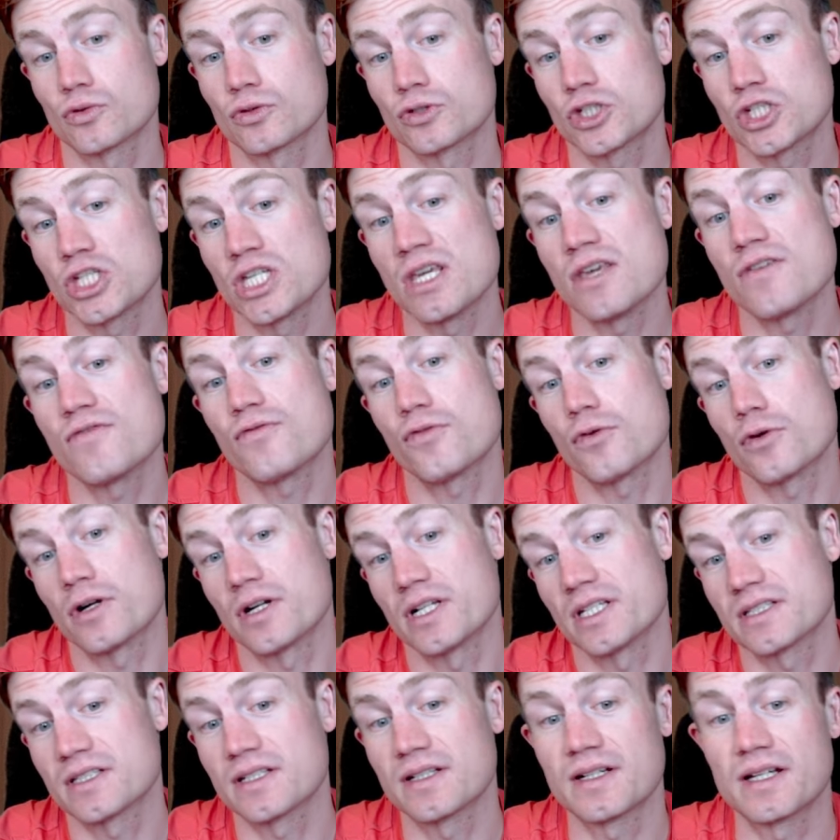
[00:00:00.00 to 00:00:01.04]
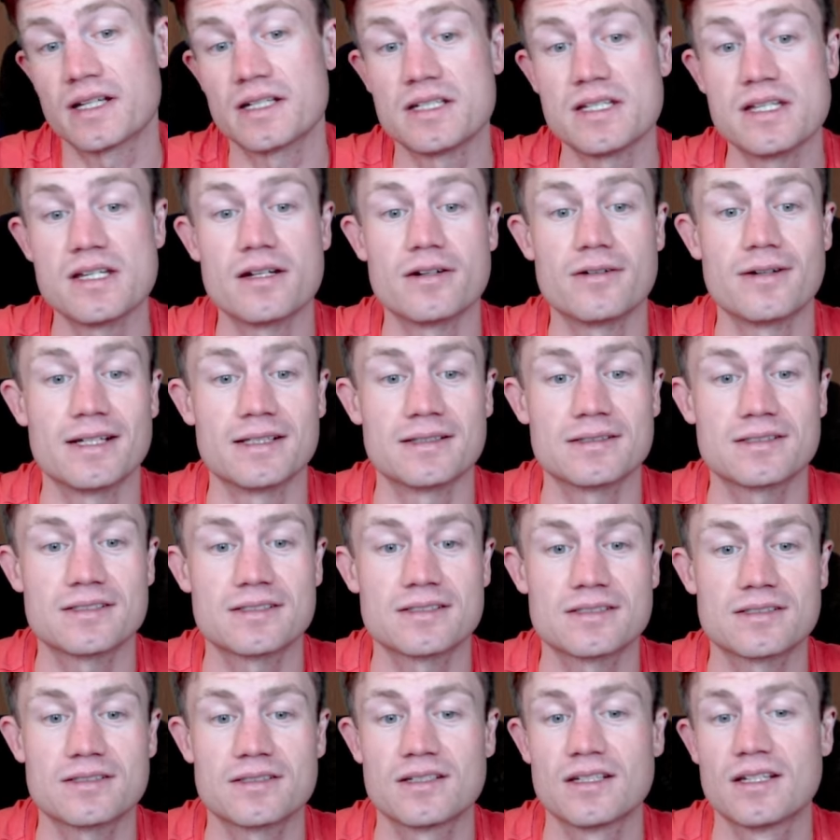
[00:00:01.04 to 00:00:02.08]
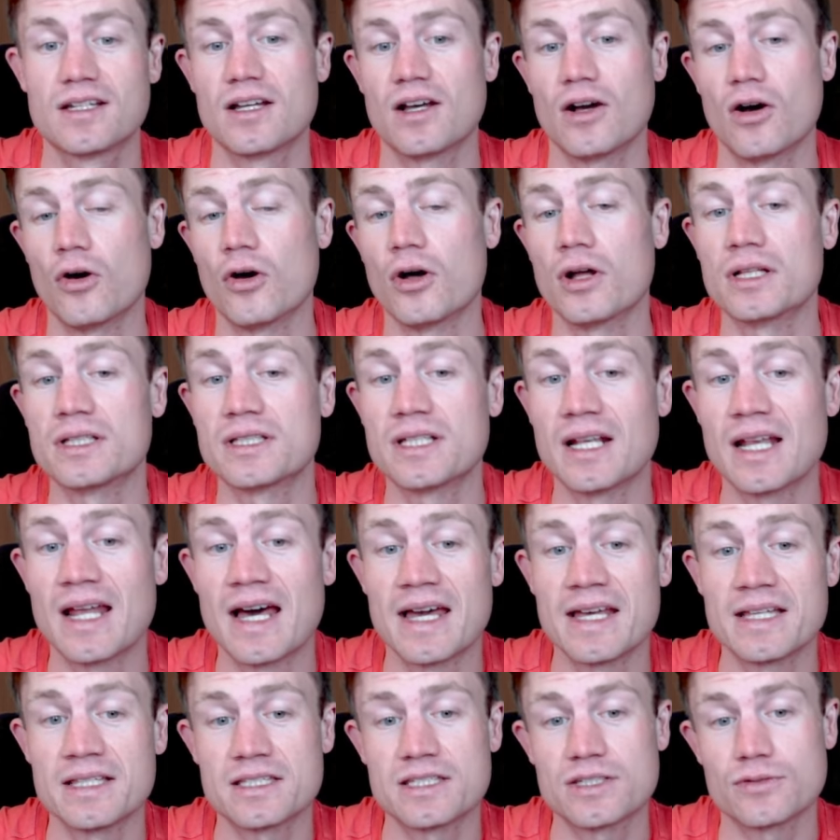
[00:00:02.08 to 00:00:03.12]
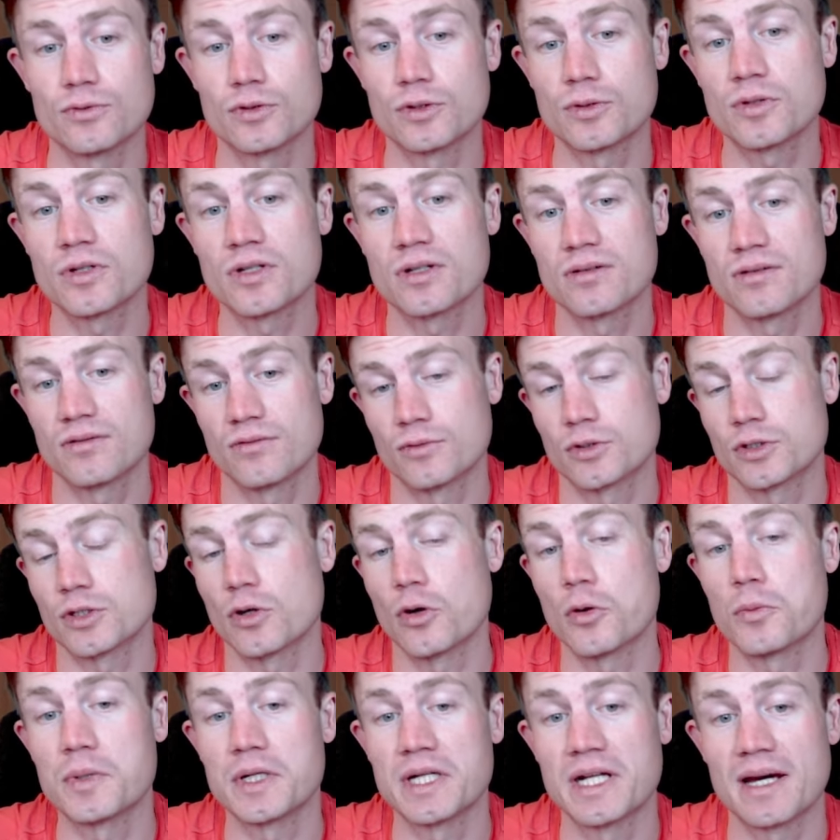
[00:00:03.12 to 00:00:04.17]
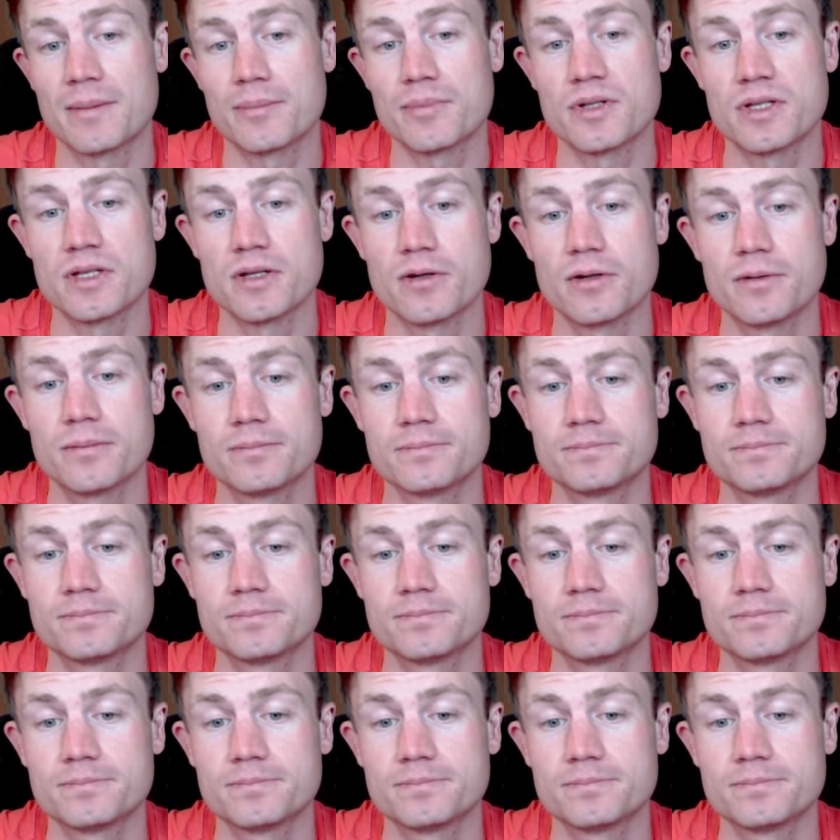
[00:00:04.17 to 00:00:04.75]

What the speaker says: g4 is an idea, and all the lines would open up here.